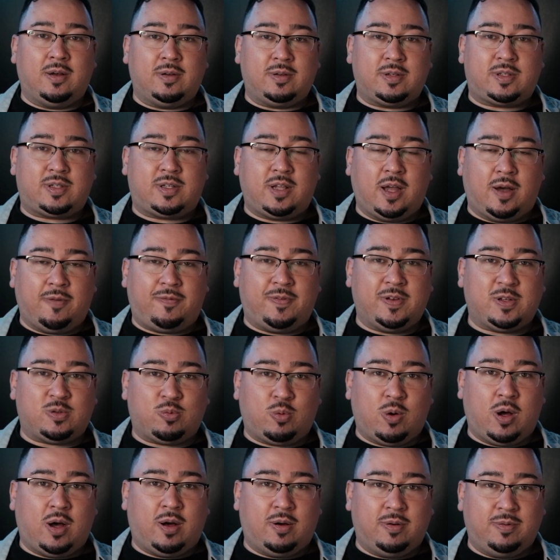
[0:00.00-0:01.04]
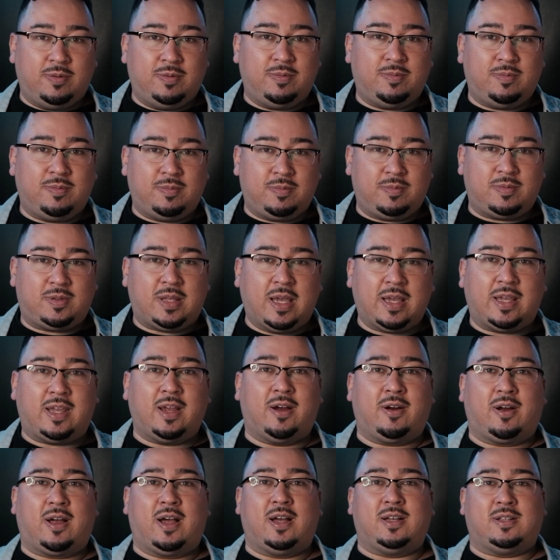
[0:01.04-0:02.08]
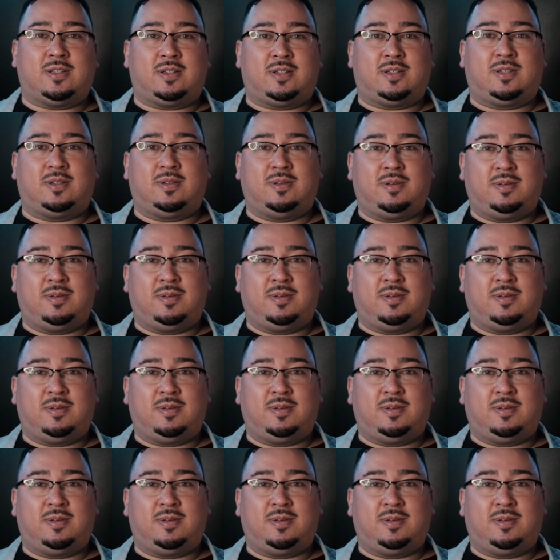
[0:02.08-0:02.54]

stuff as well. Take care, guys.